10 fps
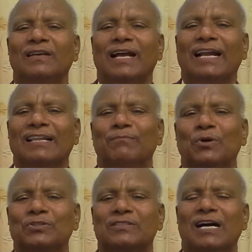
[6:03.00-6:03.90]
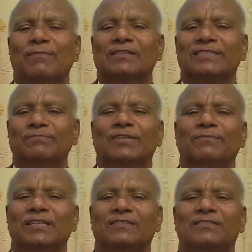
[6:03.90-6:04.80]
And the most common symptom
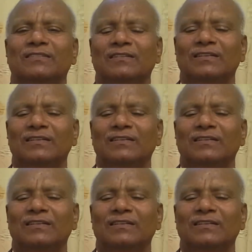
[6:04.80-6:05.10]
is